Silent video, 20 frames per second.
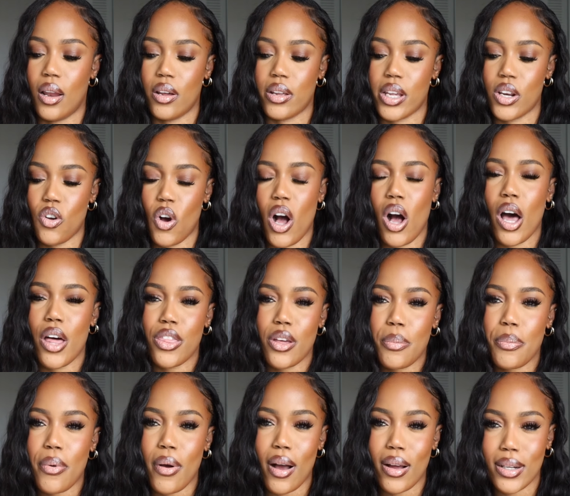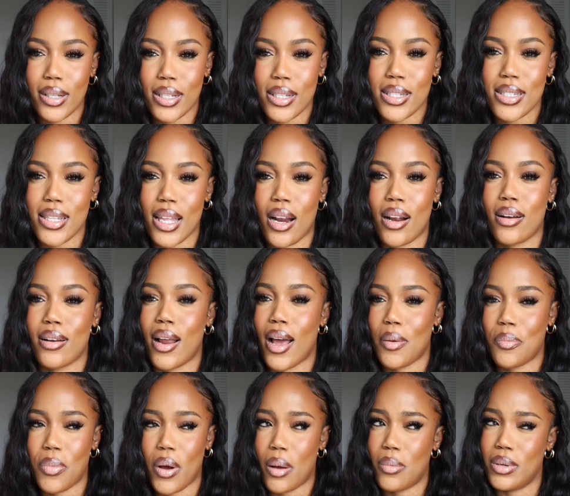you know, other products that are
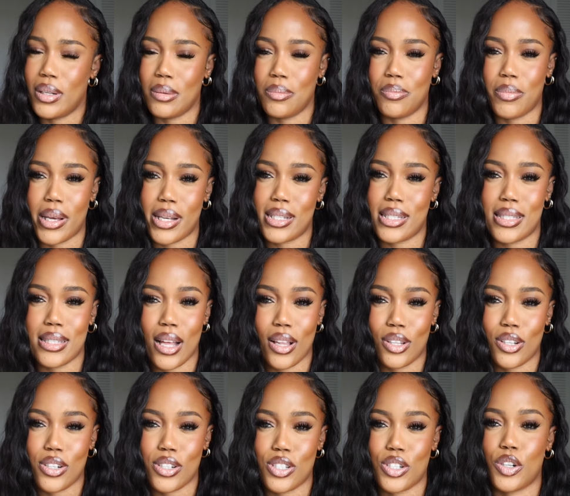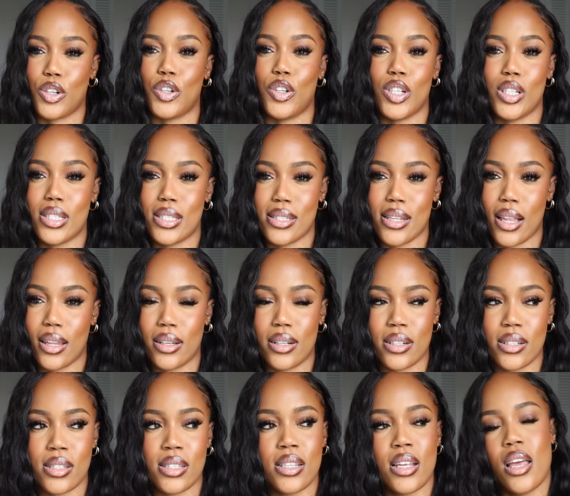not probably best sellers or good
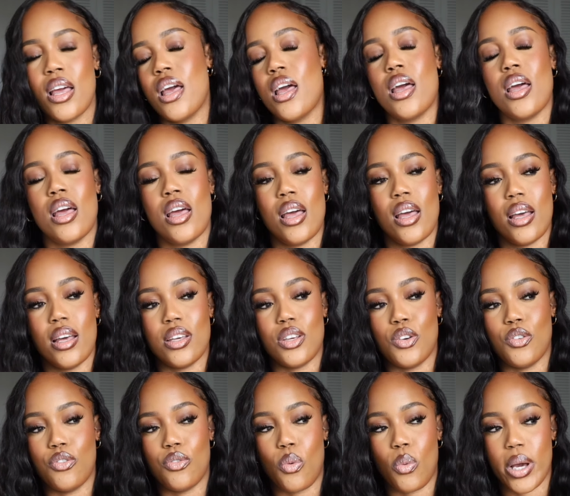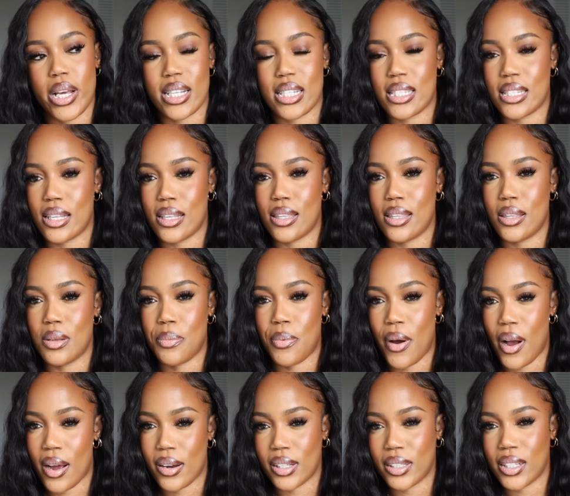sellers. You've wasted the
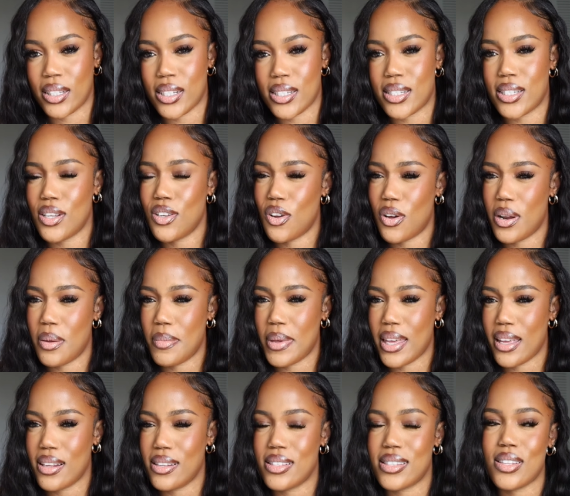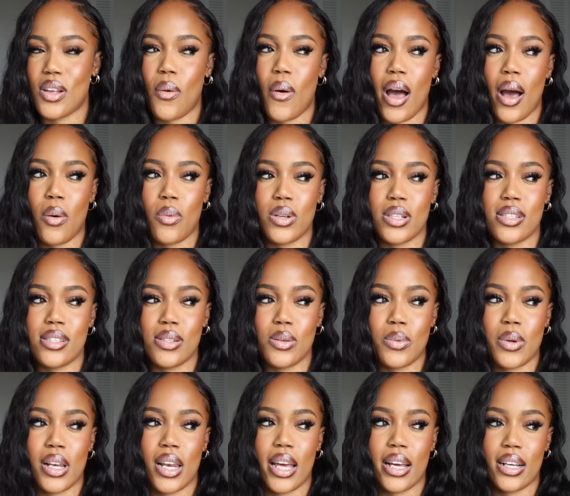products, you know what I mean? So I was
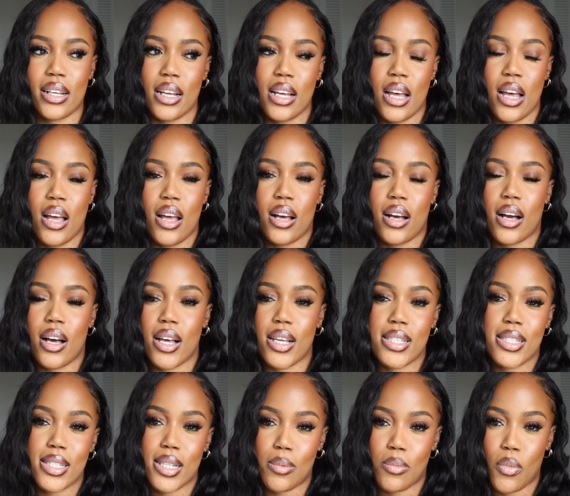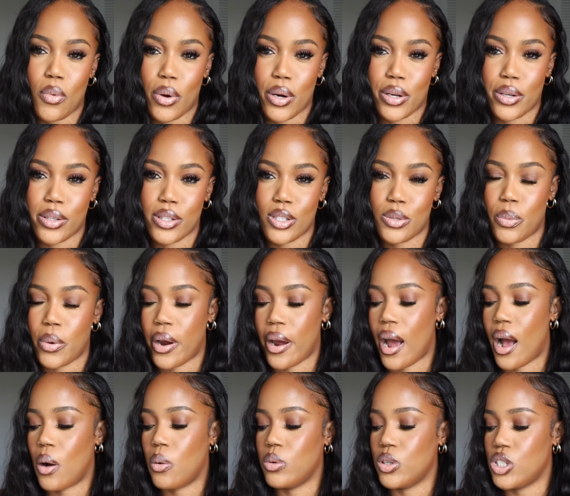doing like custom orders where
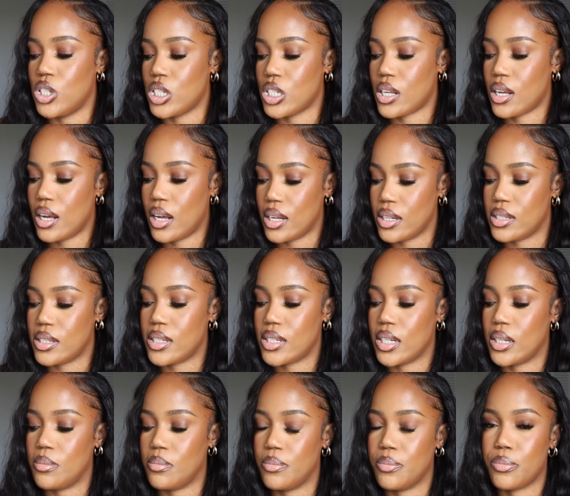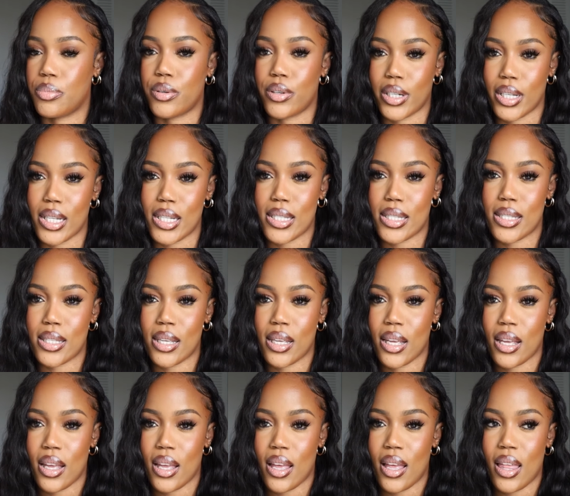I would just custom print
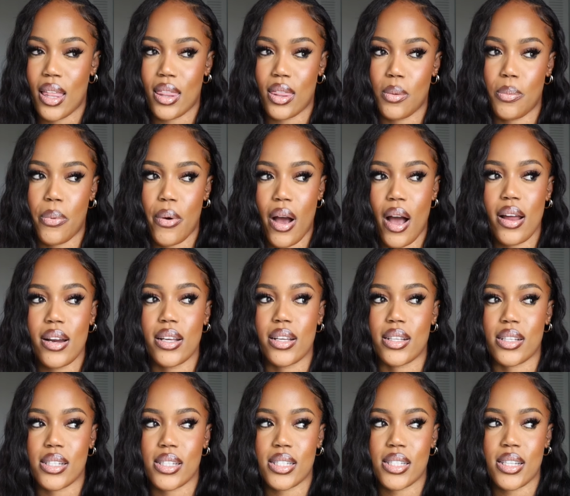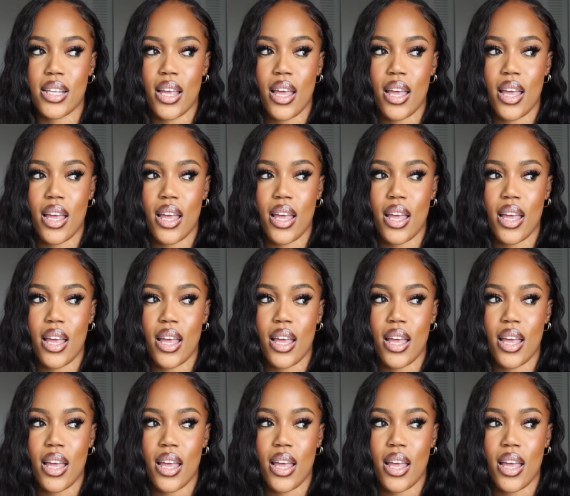the products.